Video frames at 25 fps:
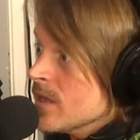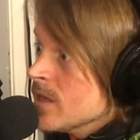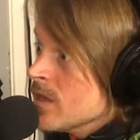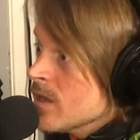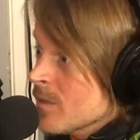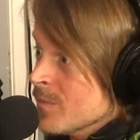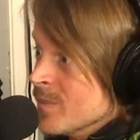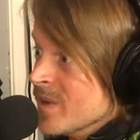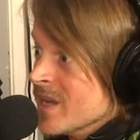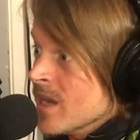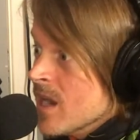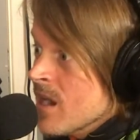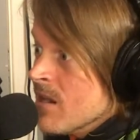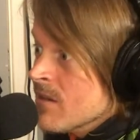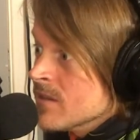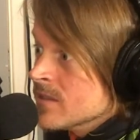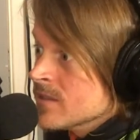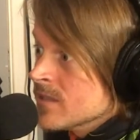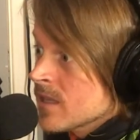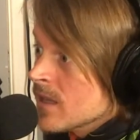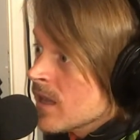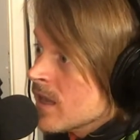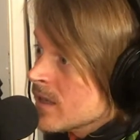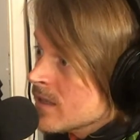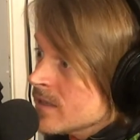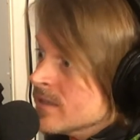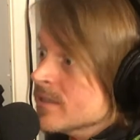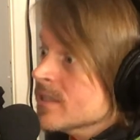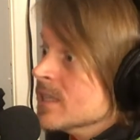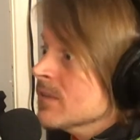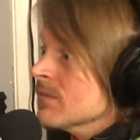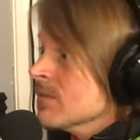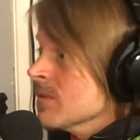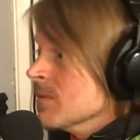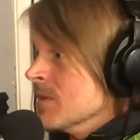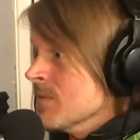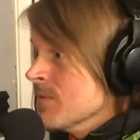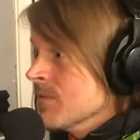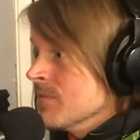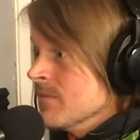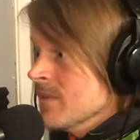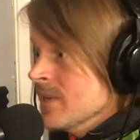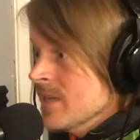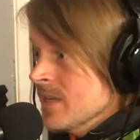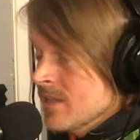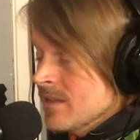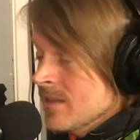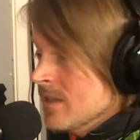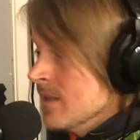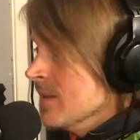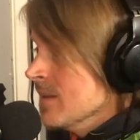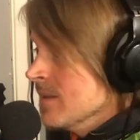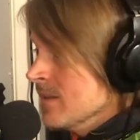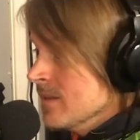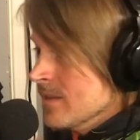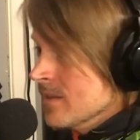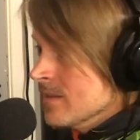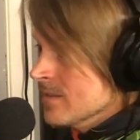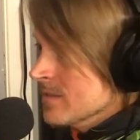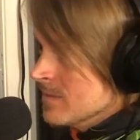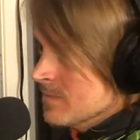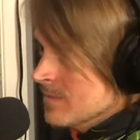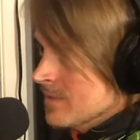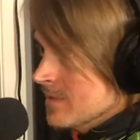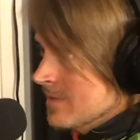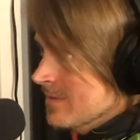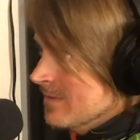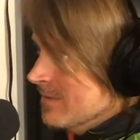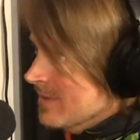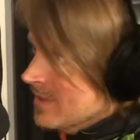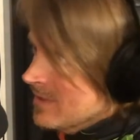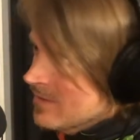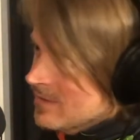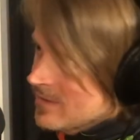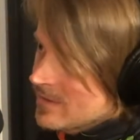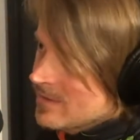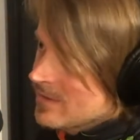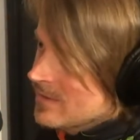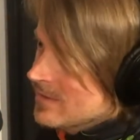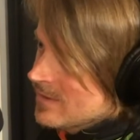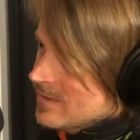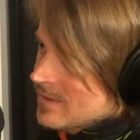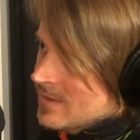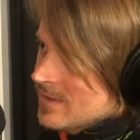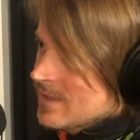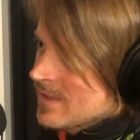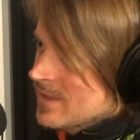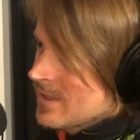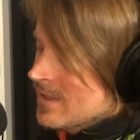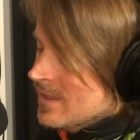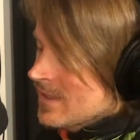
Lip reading: got big artists that like just give it away for free and then something whatever. Right.